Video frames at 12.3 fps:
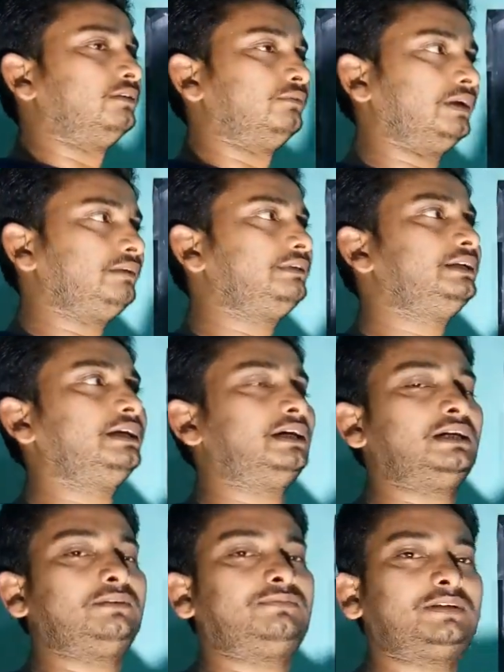when we
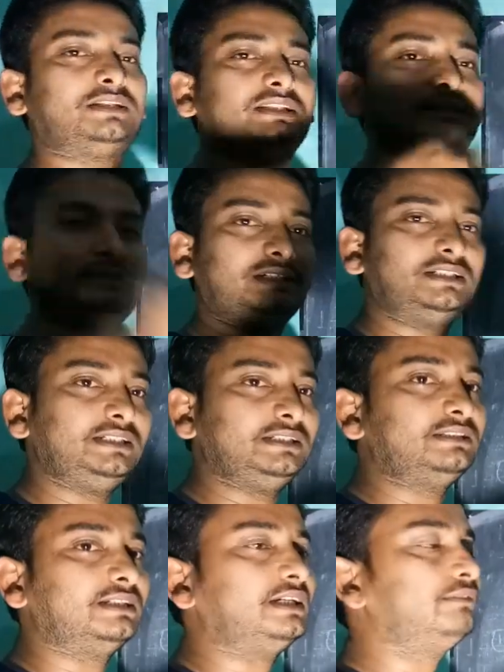further
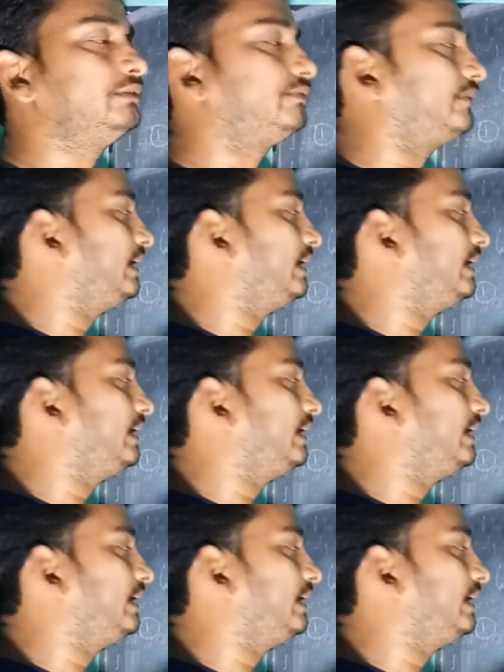study that, we